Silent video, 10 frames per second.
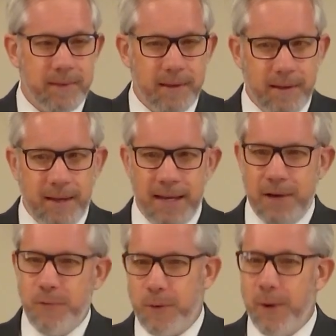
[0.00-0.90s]
in
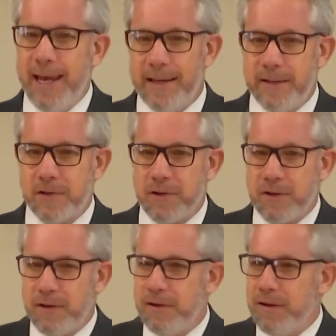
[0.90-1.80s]
different ways.
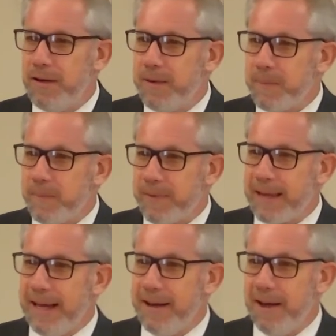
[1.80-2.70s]

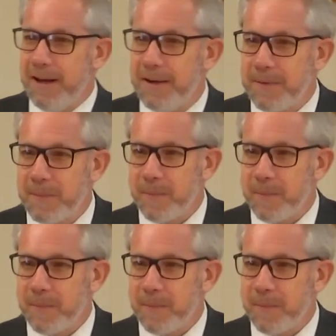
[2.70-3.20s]
And uh,